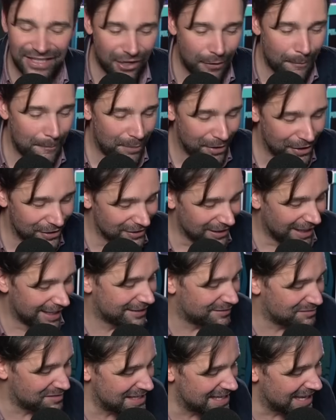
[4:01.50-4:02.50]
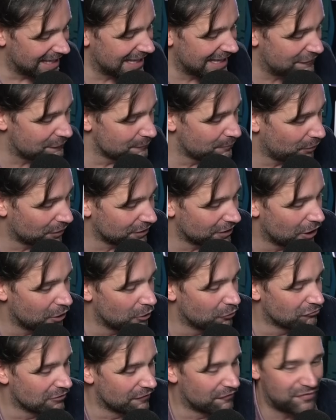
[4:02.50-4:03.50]
they don't put the
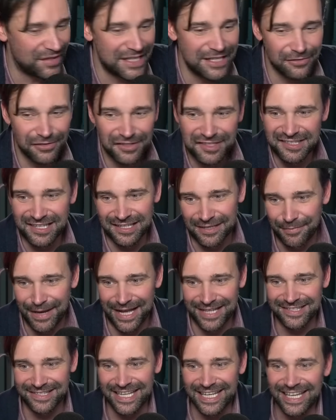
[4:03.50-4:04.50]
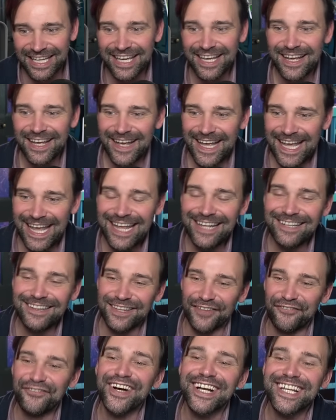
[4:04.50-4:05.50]
11.0 reveal cinematic
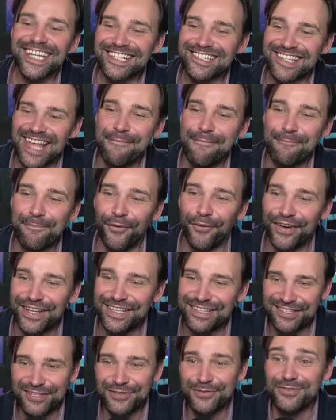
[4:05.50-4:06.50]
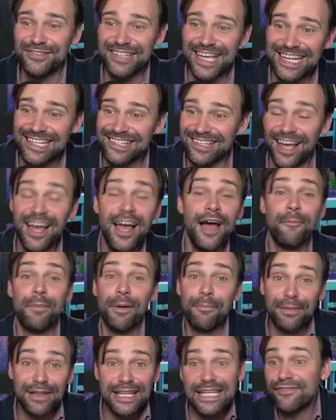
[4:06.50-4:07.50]
in the fucking 10.2 data.
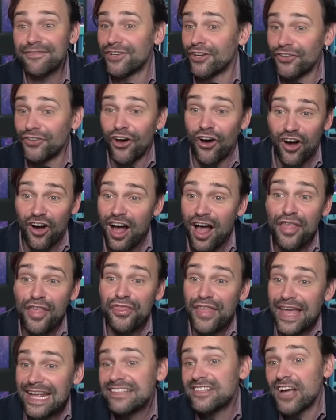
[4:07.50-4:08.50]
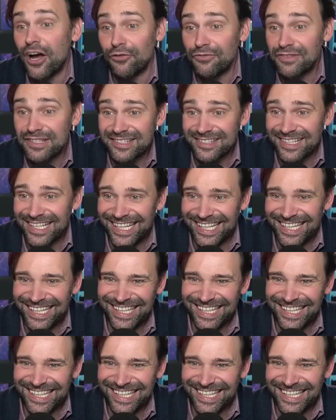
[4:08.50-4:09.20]
But believe it or not, they don't.